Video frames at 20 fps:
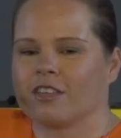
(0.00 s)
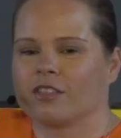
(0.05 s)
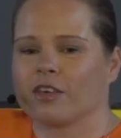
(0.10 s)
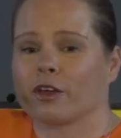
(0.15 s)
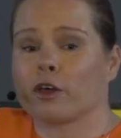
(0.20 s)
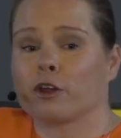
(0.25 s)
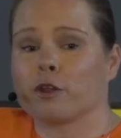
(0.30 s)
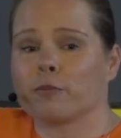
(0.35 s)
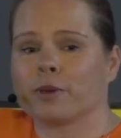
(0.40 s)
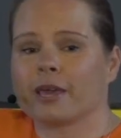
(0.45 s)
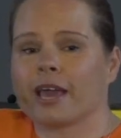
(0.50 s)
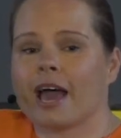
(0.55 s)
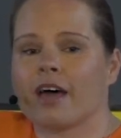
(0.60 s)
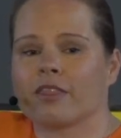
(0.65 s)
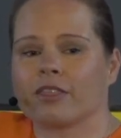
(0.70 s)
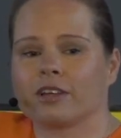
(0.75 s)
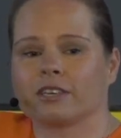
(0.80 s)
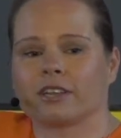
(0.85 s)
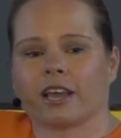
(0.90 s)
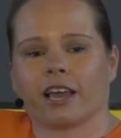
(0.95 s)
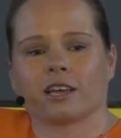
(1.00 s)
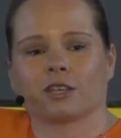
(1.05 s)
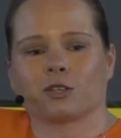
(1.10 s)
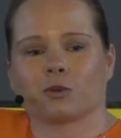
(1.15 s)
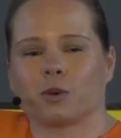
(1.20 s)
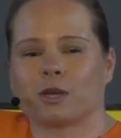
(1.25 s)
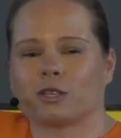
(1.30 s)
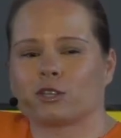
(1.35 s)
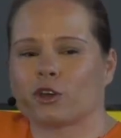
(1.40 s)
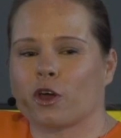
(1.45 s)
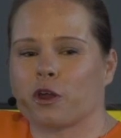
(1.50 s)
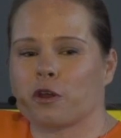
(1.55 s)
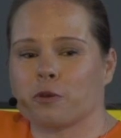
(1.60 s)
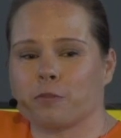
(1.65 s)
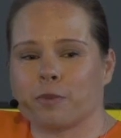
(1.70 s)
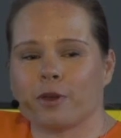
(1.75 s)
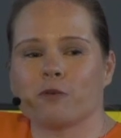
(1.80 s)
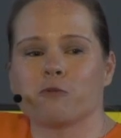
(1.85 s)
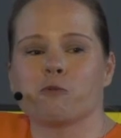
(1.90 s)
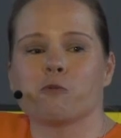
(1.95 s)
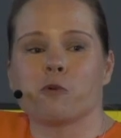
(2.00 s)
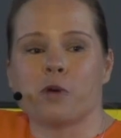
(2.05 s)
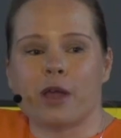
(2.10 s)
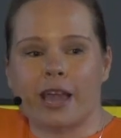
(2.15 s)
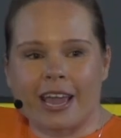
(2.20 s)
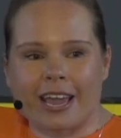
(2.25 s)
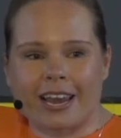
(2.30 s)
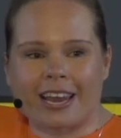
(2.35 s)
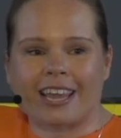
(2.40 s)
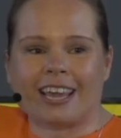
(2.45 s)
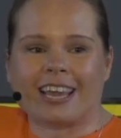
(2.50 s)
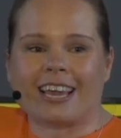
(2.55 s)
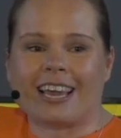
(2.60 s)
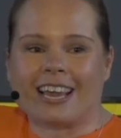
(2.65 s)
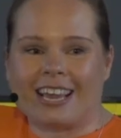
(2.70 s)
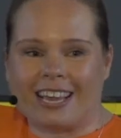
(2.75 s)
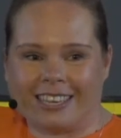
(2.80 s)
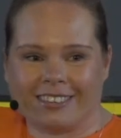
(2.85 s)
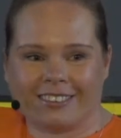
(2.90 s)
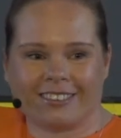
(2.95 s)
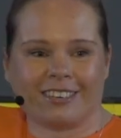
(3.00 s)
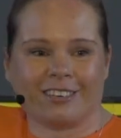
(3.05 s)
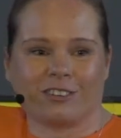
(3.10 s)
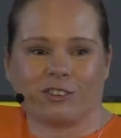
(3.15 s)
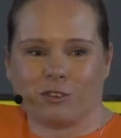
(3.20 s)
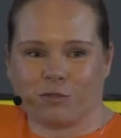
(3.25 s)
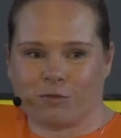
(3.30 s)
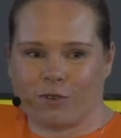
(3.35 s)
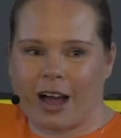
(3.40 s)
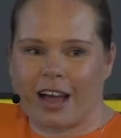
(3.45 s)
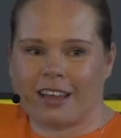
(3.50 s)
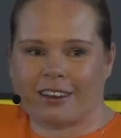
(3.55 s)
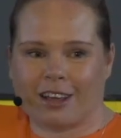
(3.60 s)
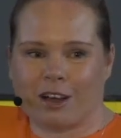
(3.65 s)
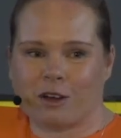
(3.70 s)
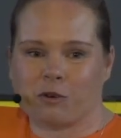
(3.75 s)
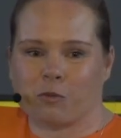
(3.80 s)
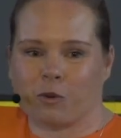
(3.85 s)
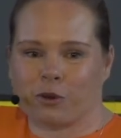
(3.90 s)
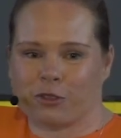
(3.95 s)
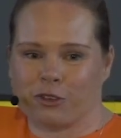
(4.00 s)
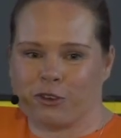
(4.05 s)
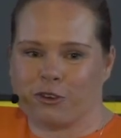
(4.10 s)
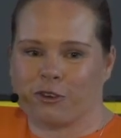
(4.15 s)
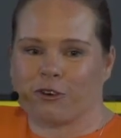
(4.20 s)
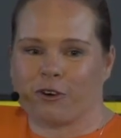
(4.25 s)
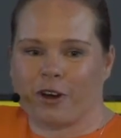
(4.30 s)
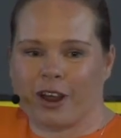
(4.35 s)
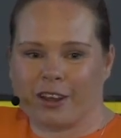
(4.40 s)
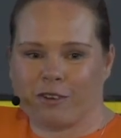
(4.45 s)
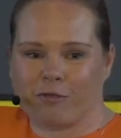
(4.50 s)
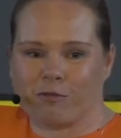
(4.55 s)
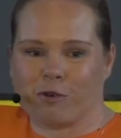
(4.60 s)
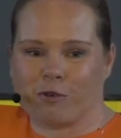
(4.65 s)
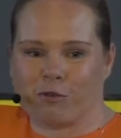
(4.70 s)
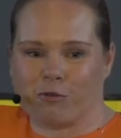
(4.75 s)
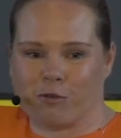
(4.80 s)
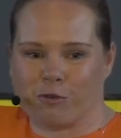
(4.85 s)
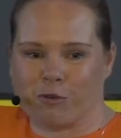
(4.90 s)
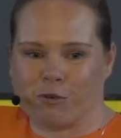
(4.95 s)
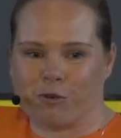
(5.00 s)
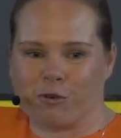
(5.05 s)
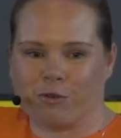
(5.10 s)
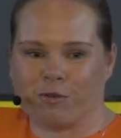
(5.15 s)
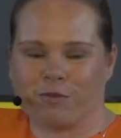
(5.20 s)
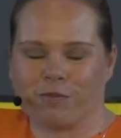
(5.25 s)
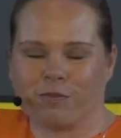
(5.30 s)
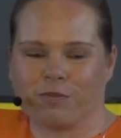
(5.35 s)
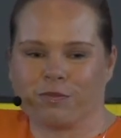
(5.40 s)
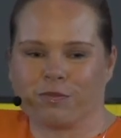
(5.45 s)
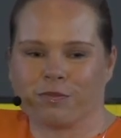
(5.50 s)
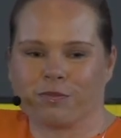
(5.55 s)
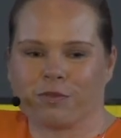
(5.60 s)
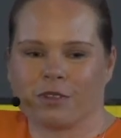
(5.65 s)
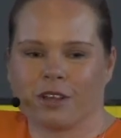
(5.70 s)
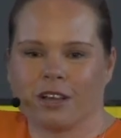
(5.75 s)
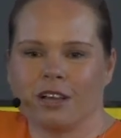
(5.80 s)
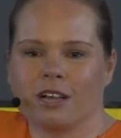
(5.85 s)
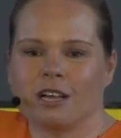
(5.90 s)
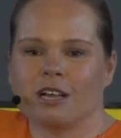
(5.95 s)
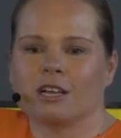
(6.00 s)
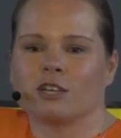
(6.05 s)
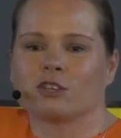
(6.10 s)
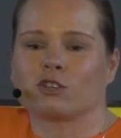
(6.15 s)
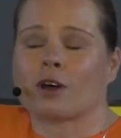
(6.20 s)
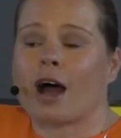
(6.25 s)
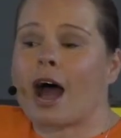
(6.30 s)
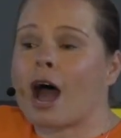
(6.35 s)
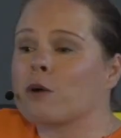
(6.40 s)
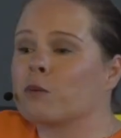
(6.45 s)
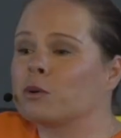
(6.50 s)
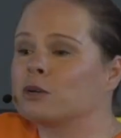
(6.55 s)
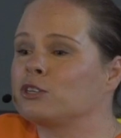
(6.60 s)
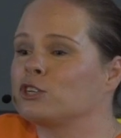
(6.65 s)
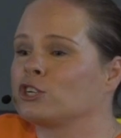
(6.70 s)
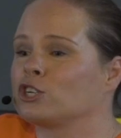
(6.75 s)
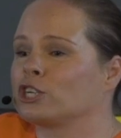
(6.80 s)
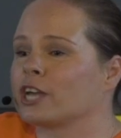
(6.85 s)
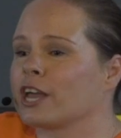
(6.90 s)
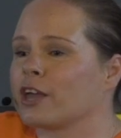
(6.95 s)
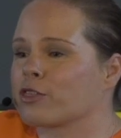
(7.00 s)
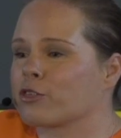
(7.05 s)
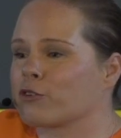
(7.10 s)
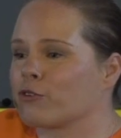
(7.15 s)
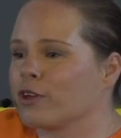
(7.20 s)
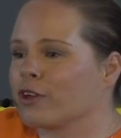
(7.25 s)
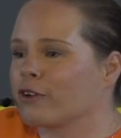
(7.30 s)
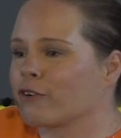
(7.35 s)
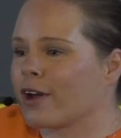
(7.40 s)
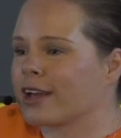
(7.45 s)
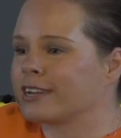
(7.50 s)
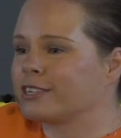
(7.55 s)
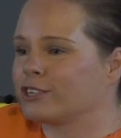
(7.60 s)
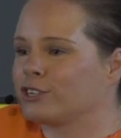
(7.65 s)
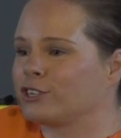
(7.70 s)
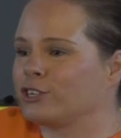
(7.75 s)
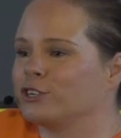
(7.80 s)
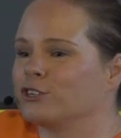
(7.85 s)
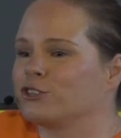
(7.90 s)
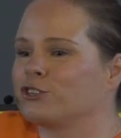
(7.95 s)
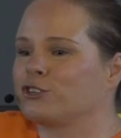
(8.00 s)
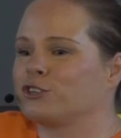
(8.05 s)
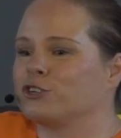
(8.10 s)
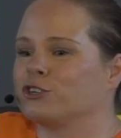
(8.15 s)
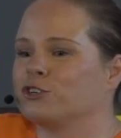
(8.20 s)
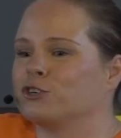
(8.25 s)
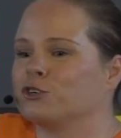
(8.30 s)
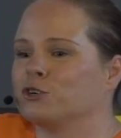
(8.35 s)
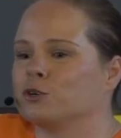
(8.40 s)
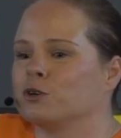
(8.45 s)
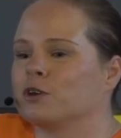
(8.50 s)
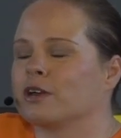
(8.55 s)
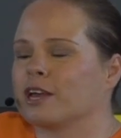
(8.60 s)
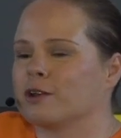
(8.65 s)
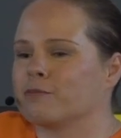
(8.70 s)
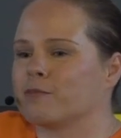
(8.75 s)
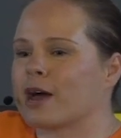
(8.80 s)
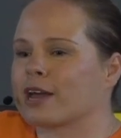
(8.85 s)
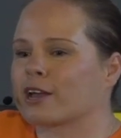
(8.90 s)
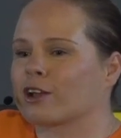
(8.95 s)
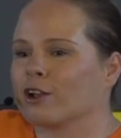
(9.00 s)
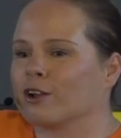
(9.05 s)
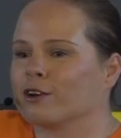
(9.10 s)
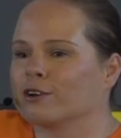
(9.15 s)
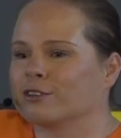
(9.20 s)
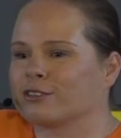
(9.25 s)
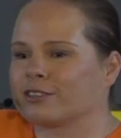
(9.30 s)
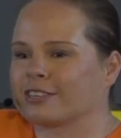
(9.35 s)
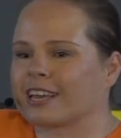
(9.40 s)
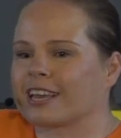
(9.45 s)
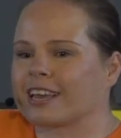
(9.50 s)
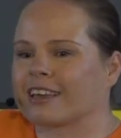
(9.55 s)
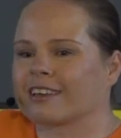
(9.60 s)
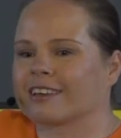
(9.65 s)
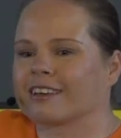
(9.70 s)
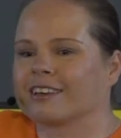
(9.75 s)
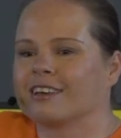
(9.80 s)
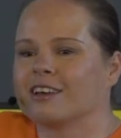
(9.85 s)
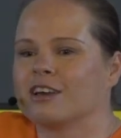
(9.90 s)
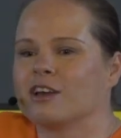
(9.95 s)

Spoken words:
There are going to be other days where it's going to be really easy to find out what you're grateful for. So I want to share 3 gratitudes to you in my closing.